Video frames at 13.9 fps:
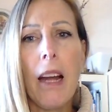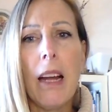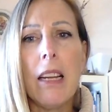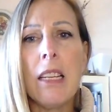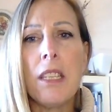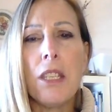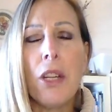
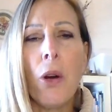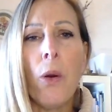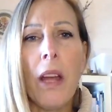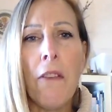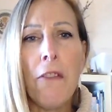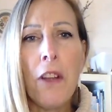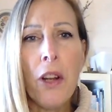And so
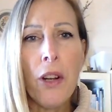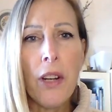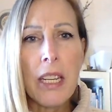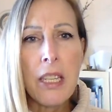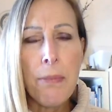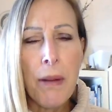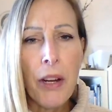if you're
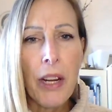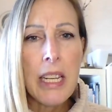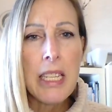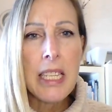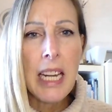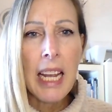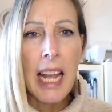
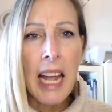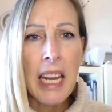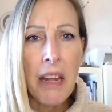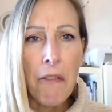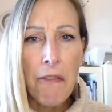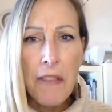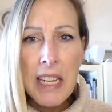experiencing
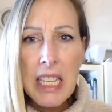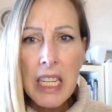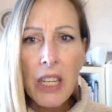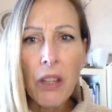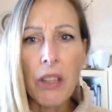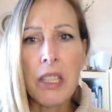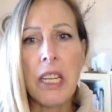any
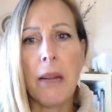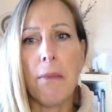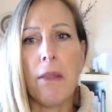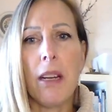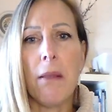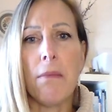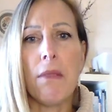physical
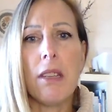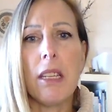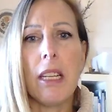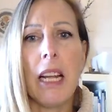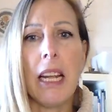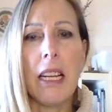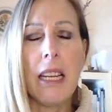symptoms
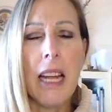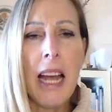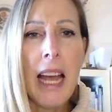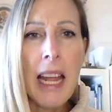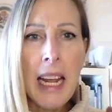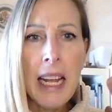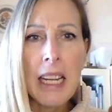like
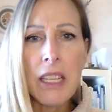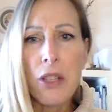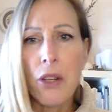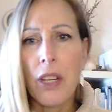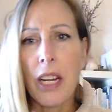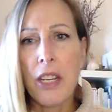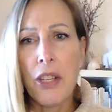headaches
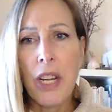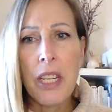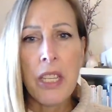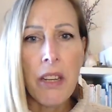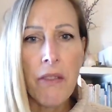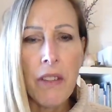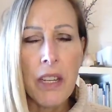or
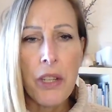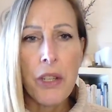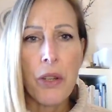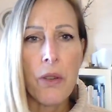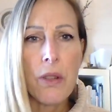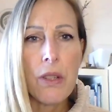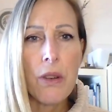digestive
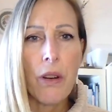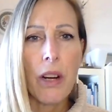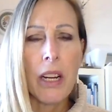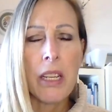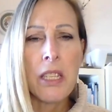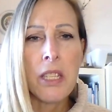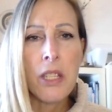issues or
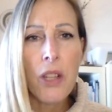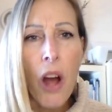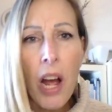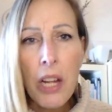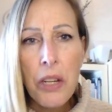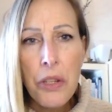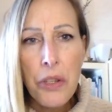
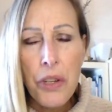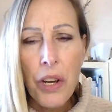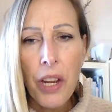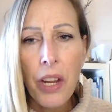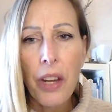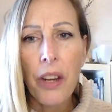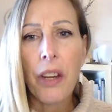
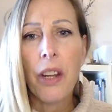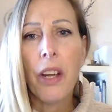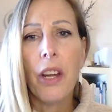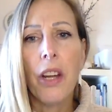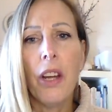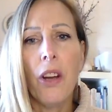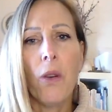exhaustion
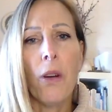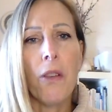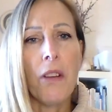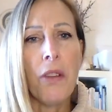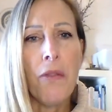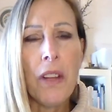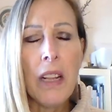or
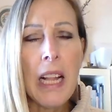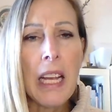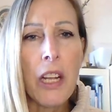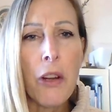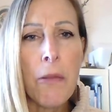you feel like